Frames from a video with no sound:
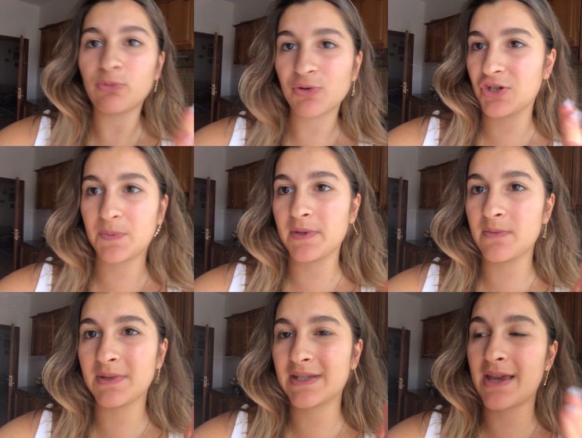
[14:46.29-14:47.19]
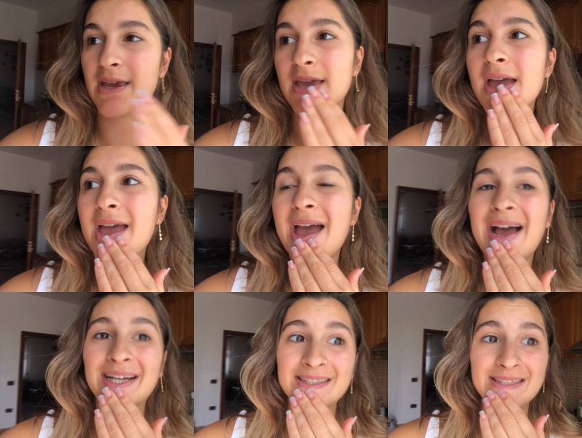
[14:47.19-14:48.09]
will just be a mistake.
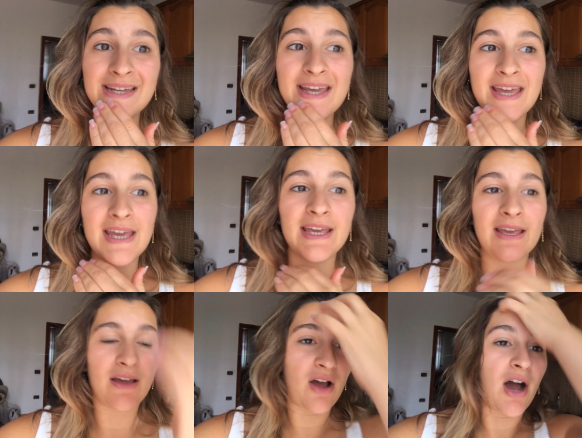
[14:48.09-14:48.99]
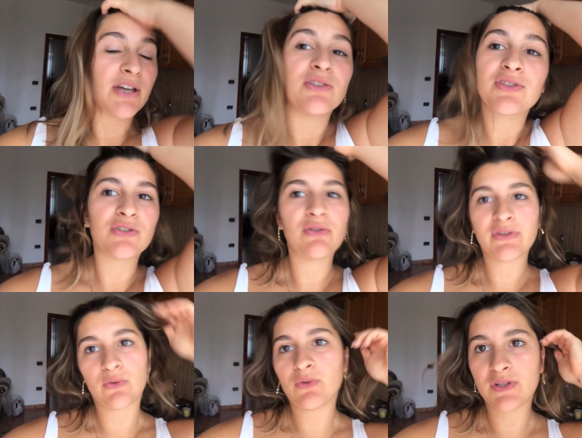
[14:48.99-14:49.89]
And I used to do
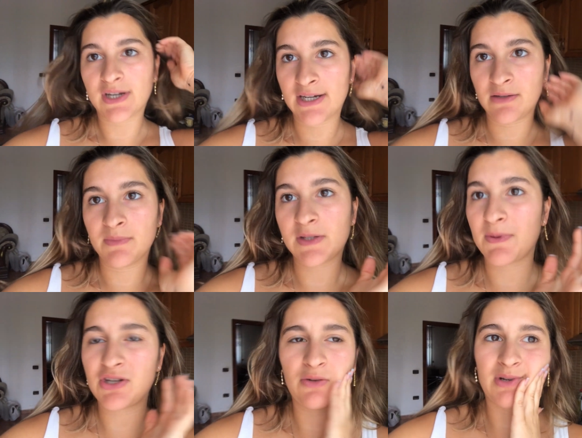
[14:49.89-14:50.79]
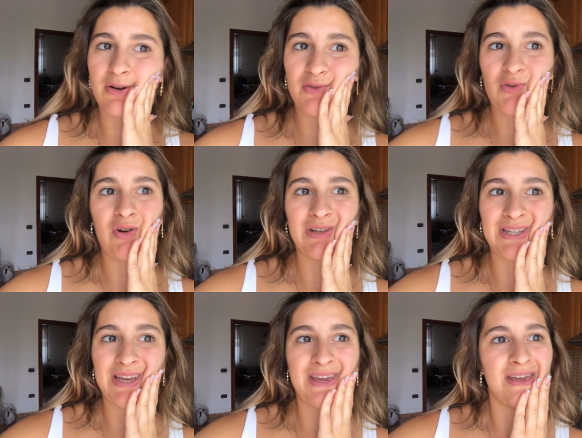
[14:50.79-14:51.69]
this all the time, especially when I was on
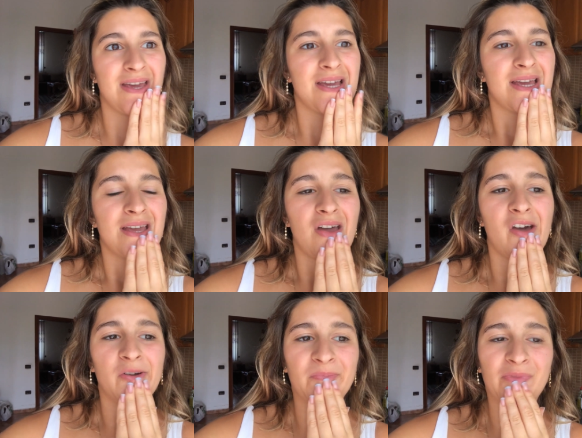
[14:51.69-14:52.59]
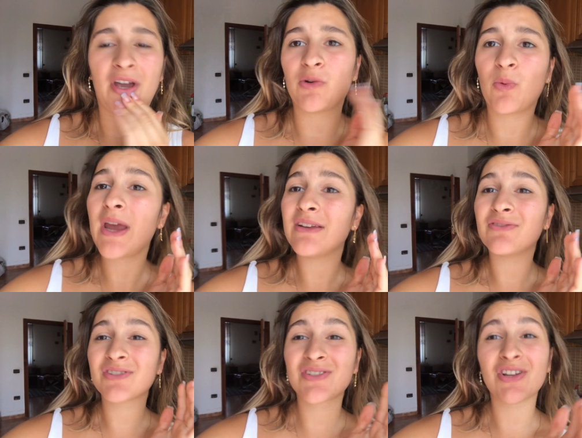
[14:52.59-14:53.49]
holiday. Um, I'd wait
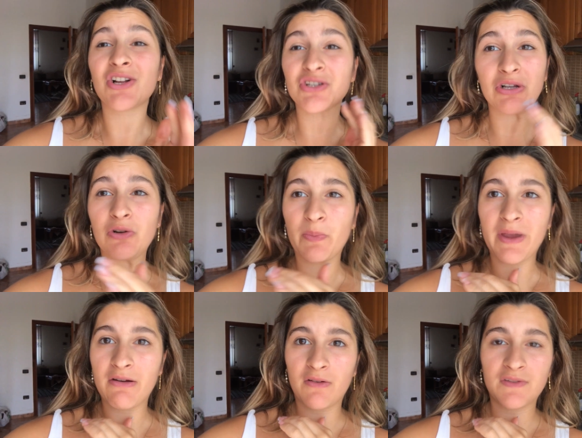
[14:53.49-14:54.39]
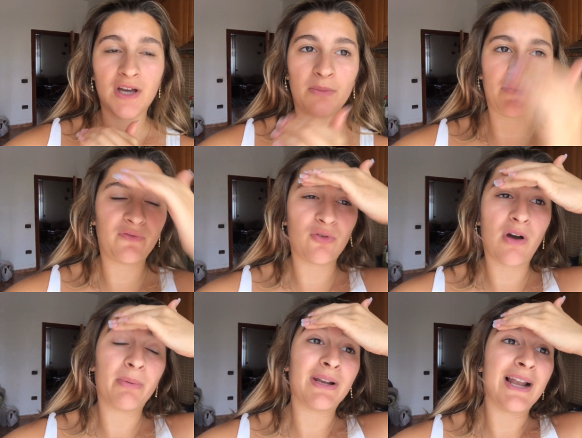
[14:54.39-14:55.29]
for such a long period of time before
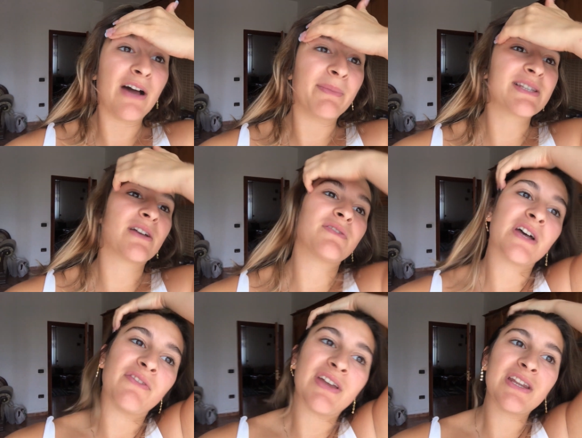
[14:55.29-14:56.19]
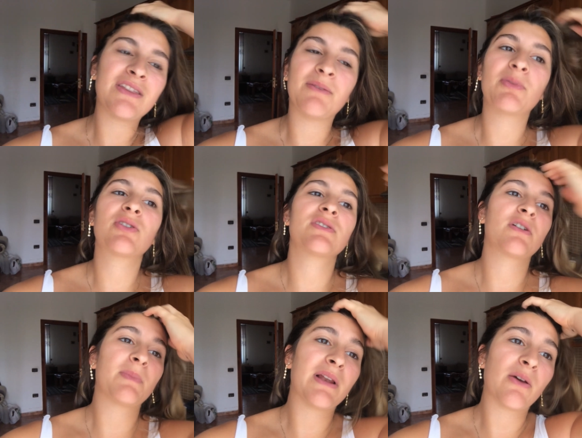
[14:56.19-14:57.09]
I would allow myself to have anything, because
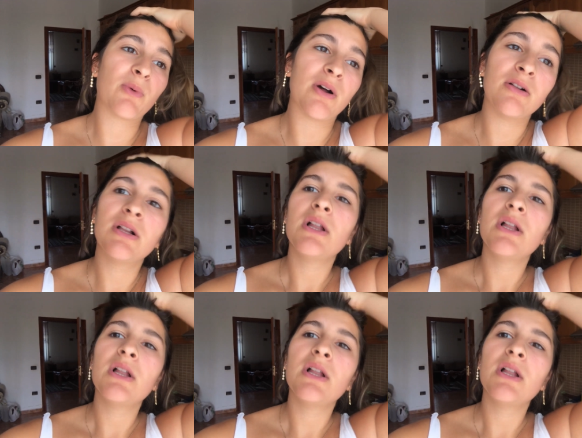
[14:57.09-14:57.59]
I'd be like, well,